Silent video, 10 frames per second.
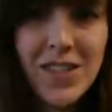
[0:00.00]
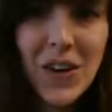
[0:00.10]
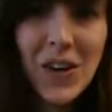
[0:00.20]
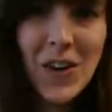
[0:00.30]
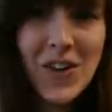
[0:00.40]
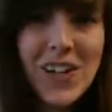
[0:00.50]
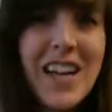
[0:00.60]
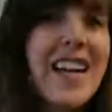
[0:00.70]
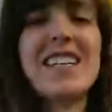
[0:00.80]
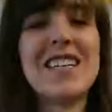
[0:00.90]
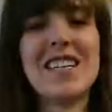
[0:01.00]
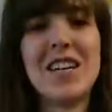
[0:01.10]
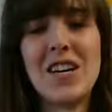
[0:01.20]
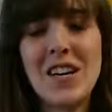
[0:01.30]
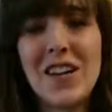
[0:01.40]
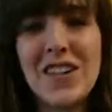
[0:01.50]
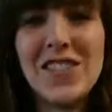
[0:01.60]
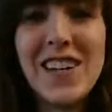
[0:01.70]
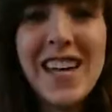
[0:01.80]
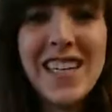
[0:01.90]
All right, are
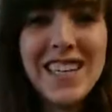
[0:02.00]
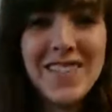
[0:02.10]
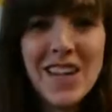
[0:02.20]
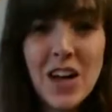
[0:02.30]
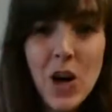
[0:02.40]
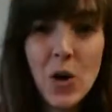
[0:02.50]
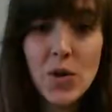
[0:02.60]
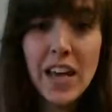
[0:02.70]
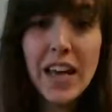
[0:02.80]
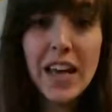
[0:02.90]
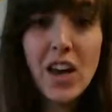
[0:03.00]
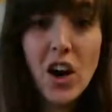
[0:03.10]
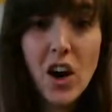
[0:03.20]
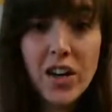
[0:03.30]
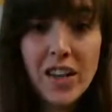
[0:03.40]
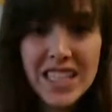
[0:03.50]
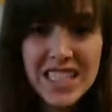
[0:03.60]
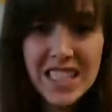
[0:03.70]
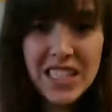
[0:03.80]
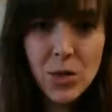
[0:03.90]
you ready? Okay, are
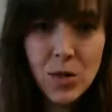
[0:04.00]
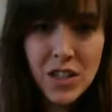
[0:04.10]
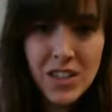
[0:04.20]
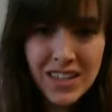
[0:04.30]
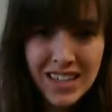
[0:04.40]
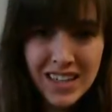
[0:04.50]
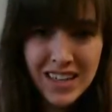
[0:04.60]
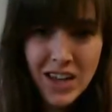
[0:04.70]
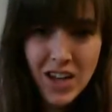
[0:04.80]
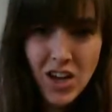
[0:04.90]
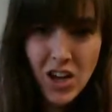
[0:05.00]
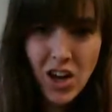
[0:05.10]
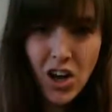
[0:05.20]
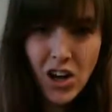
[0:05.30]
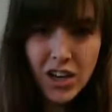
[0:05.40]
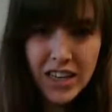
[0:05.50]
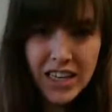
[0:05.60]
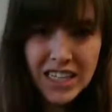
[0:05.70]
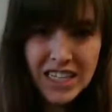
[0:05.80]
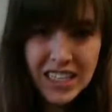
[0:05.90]
these equal? Are they
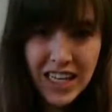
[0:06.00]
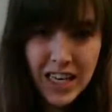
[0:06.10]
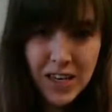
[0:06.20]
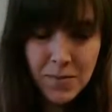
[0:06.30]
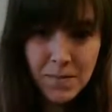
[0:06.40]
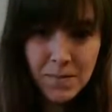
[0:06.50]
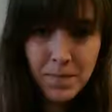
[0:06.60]
the same?